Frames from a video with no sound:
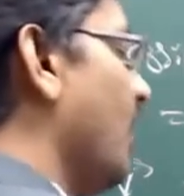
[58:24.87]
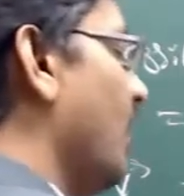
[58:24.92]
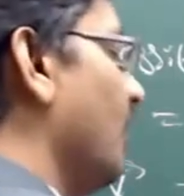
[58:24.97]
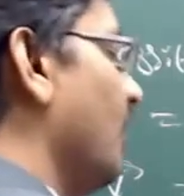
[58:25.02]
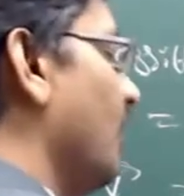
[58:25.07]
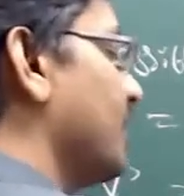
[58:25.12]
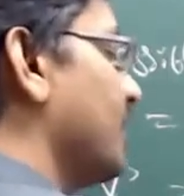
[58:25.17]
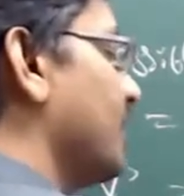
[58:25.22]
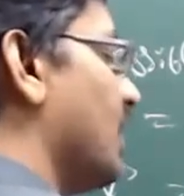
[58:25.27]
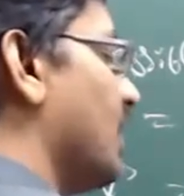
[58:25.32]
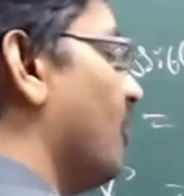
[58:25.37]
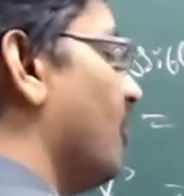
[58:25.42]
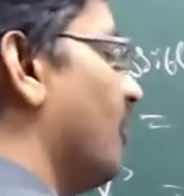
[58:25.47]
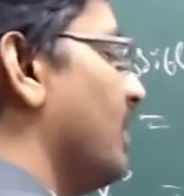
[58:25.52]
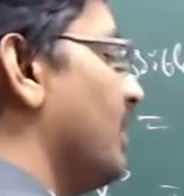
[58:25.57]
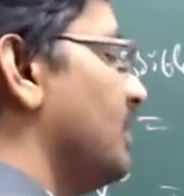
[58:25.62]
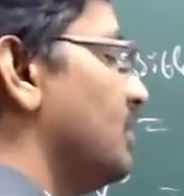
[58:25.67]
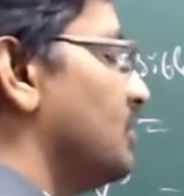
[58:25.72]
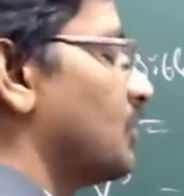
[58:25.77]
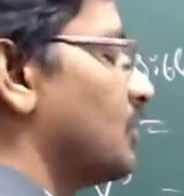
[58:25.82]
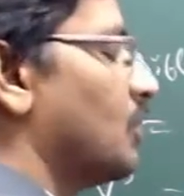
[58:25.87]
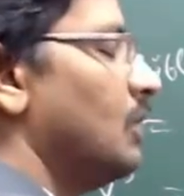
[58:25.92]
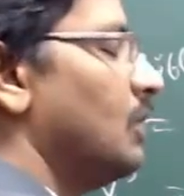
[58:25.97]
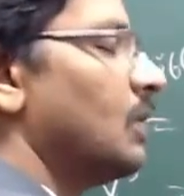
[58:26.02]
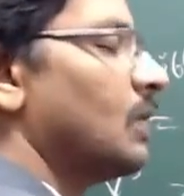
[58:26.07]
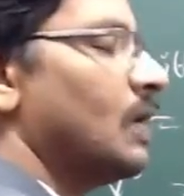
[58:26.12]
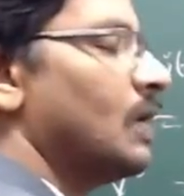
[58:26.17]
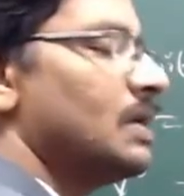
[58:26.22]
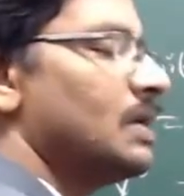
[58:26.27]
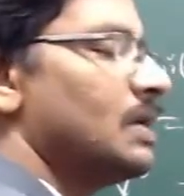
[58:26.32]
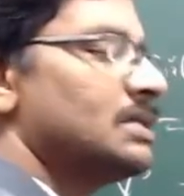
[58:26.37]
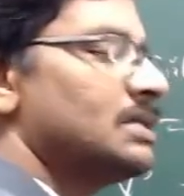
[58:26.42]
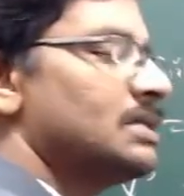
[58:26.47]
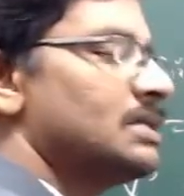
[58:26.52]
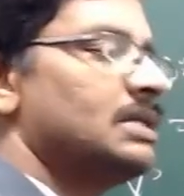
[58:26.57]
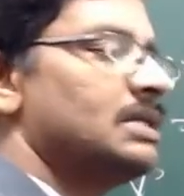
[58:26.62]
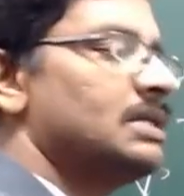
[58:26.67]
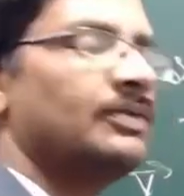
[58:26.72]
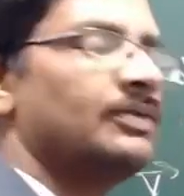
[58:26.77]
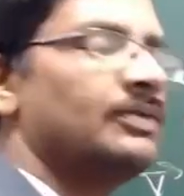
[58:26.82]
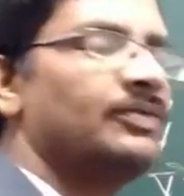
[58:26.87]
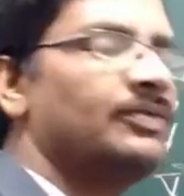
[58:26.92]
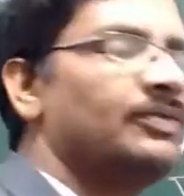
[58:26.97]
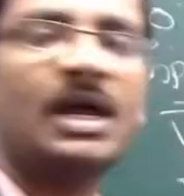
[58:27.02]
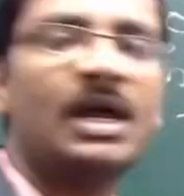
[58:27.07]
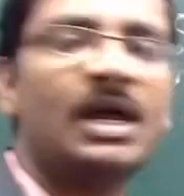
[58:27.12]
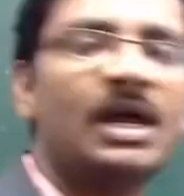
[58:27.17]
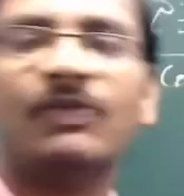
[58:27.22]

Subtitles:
x comma y is equal to constant. And phi